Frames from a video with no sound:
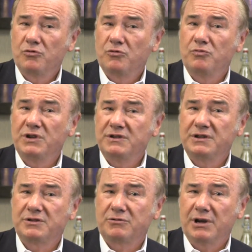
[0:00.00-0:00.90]

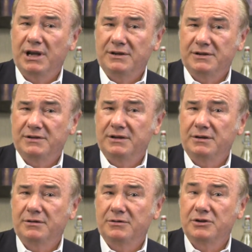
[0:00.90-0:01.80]
business trends that
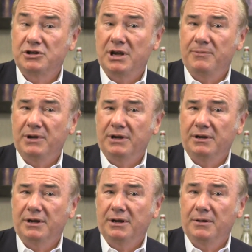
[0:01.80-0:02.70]
are
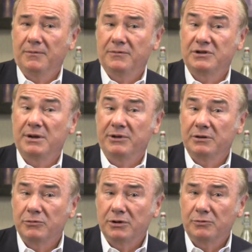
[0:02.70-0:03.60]
shaping
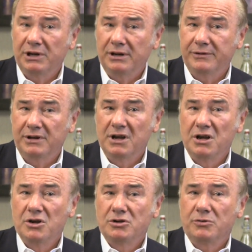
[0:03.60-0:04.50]
the world we live in.
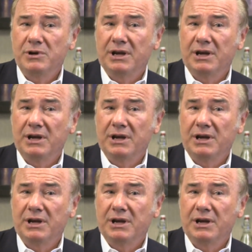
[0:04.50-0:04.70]
So we